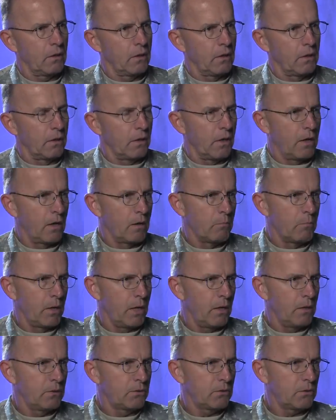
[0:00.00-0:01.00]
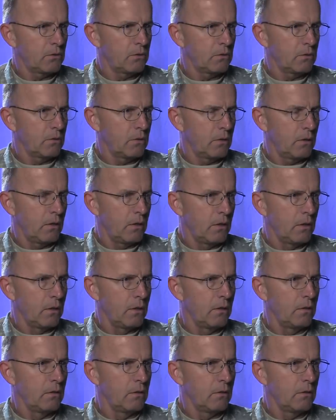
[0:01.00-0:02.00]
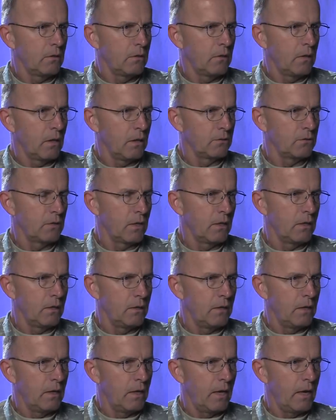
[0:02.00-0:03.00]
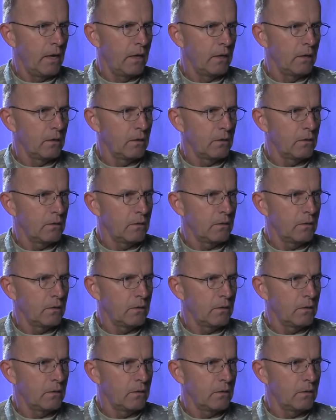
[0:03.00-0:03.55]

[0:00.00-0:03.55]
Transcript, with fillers: in an air base in outside of Da Nang